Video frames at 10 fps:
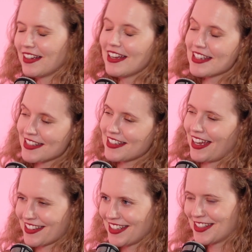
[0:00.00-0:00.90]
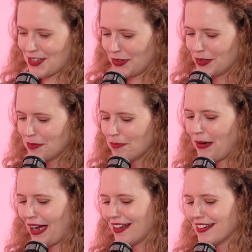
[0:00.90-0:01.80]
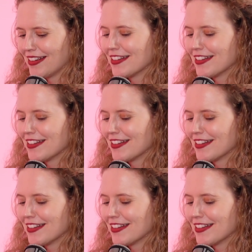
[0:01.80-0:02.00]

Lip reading: is, yes, it's cool, but